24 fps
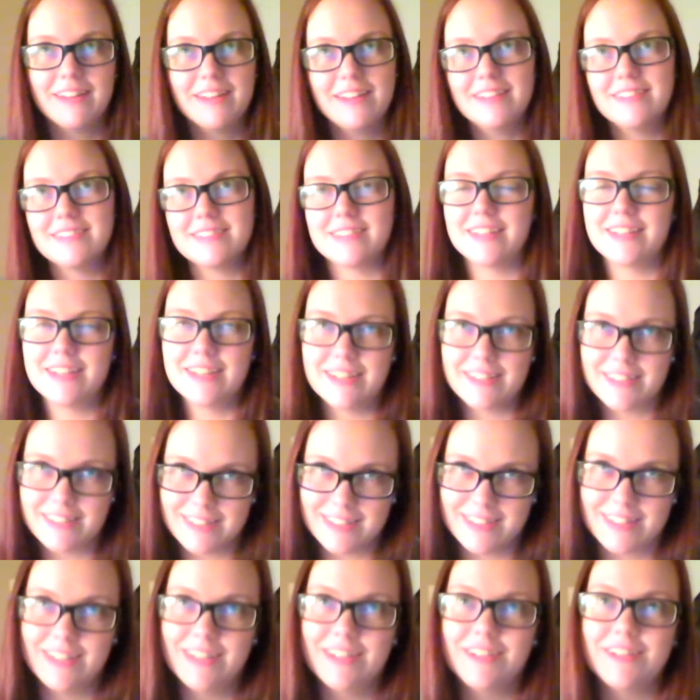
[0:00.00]
Say Yes
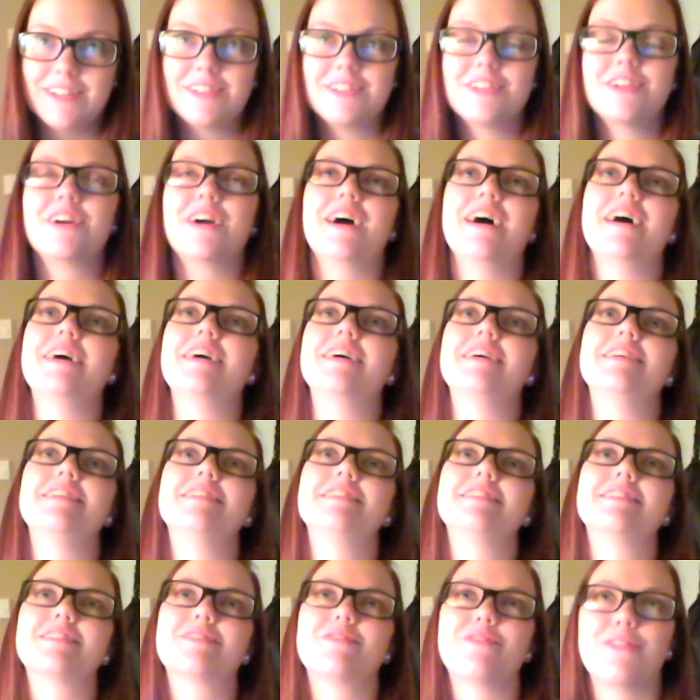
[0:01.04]
to the
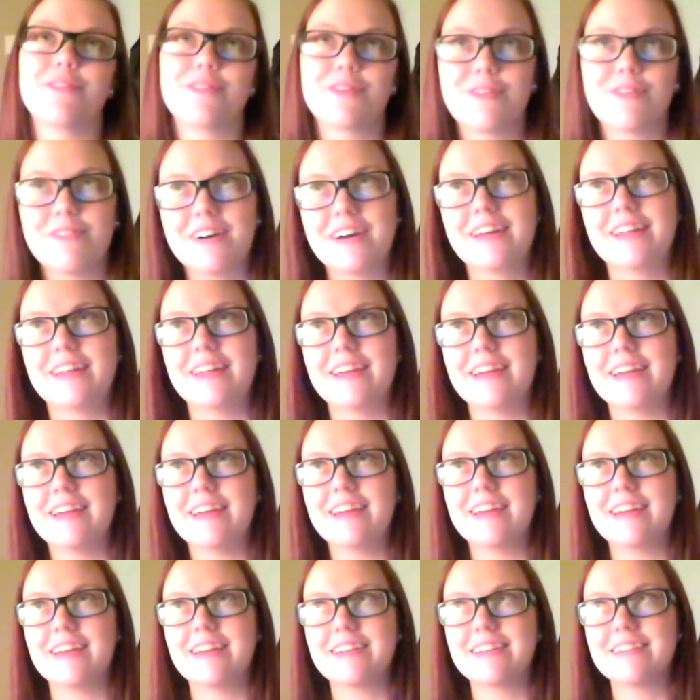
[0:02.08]
Dress, Four
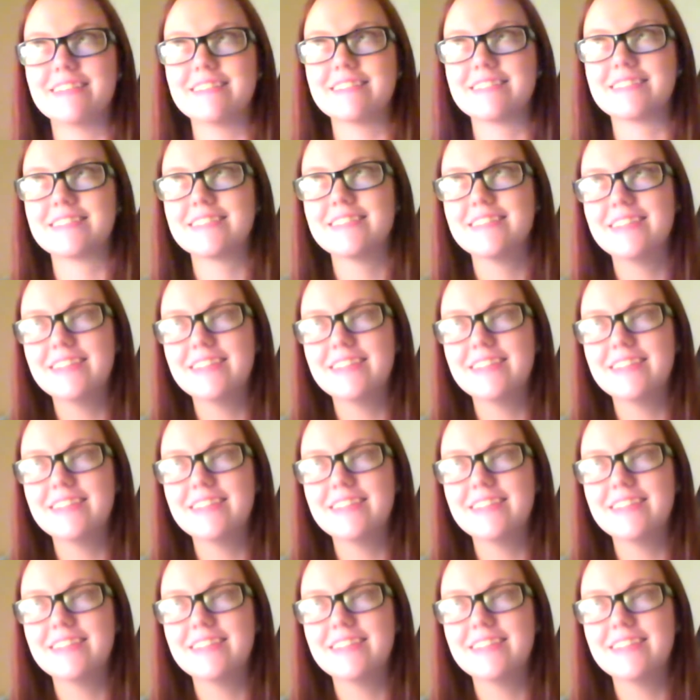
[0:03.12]
Weddings,